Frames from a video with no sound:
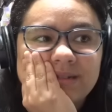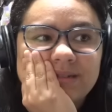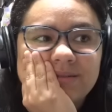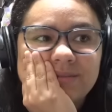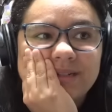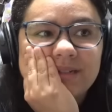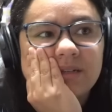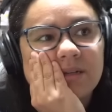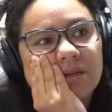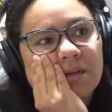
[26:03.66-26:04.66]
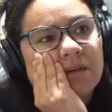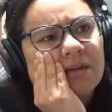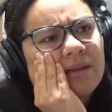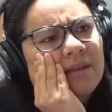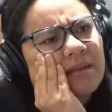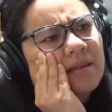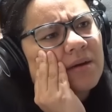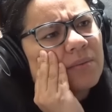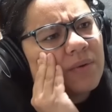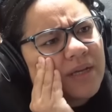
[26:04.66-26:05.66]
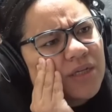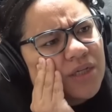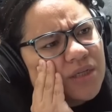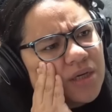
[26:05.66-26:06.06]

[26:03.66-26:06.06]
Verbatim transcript: What is it? The witch